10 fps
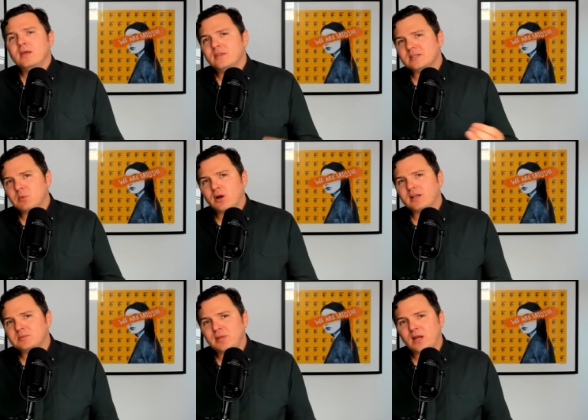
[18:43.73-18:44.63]
This
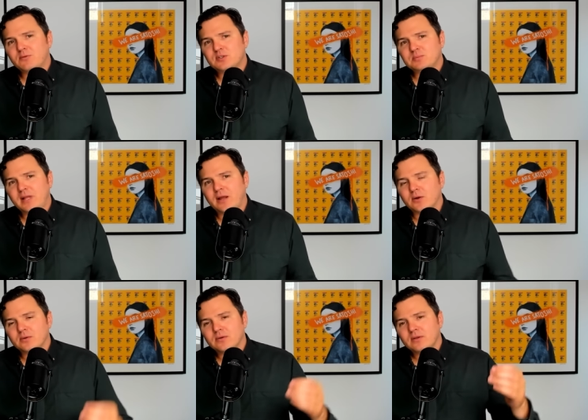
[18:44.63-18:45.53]
market is player versus
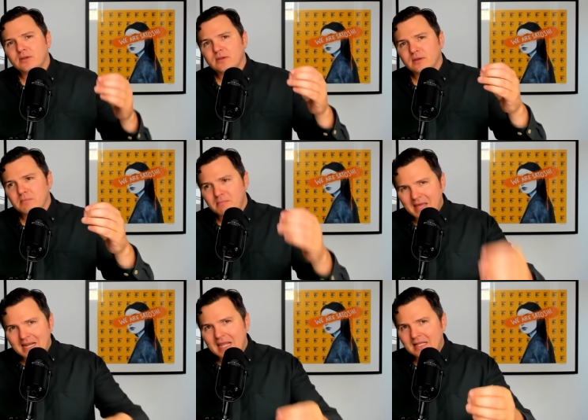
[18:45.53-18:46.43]
player.
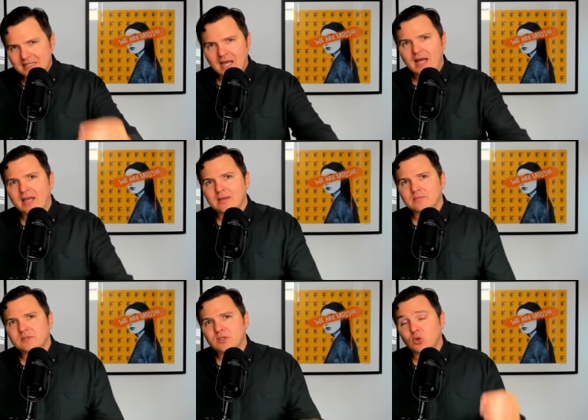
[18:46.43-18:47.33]
Many
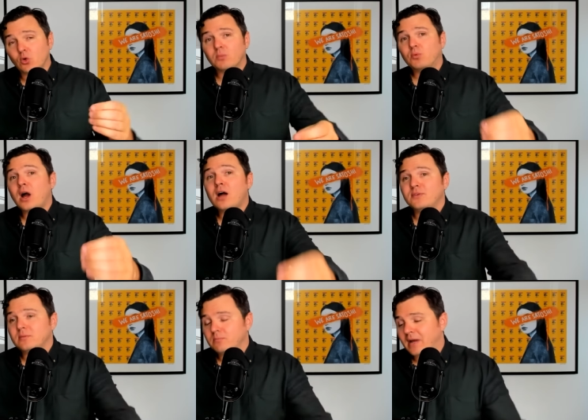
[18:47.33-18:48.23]
times your
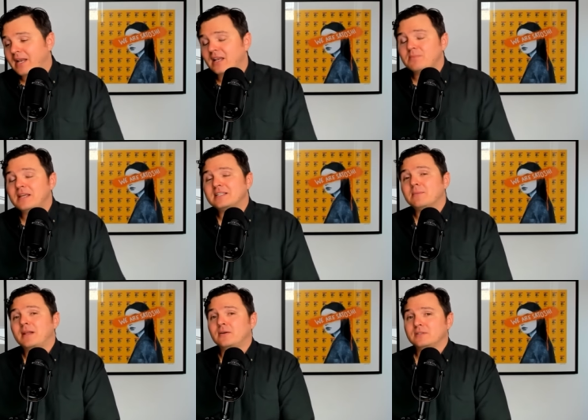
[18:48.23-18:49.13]
profit might end up being
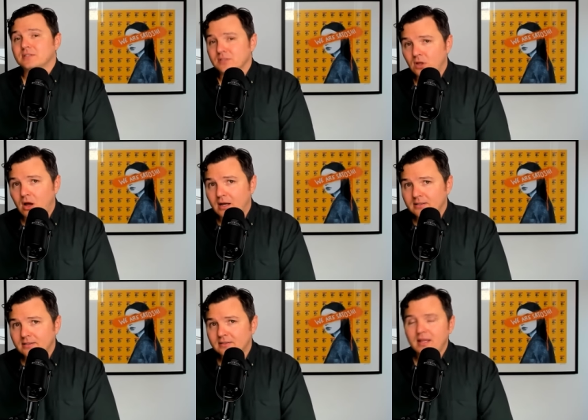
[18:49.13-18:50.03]
somebody else's
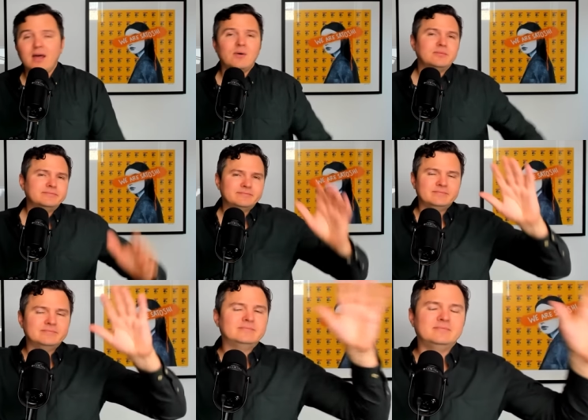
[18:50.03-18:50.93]
loss. Now,
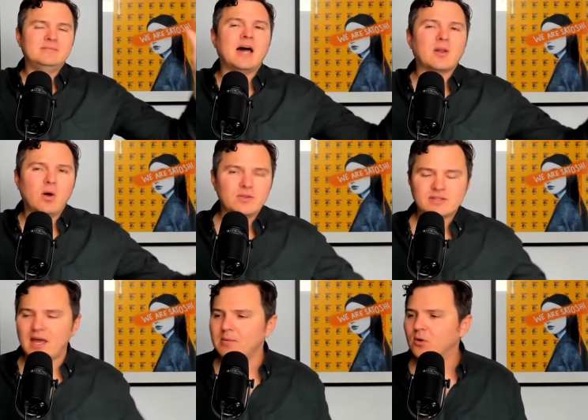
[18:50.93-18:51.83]
not all
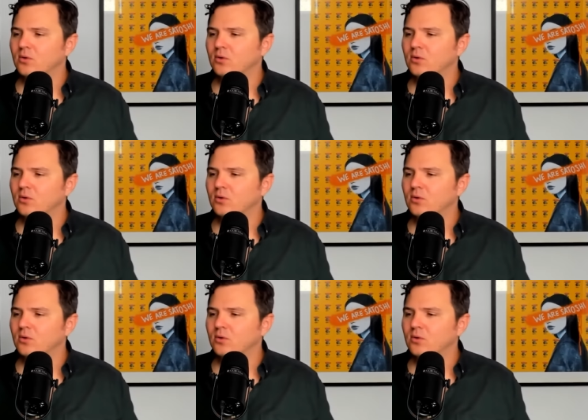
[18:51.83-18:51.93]
the time.